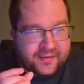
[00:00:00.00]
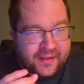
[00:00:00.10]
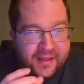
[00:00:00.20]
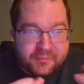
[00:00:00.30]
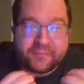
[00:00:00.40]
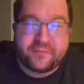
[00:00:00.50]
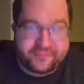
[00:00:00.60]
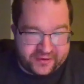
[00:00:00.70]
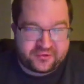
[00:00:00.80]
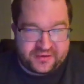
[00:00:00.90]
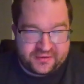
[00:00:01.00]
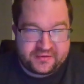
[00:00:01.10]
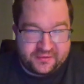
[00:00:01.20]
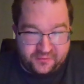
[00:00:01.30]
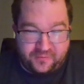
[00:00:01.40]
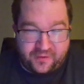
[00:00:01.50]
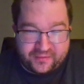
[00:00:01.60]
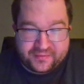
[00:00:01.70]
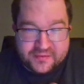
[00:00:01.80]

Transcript: and I'm a perfectionist too on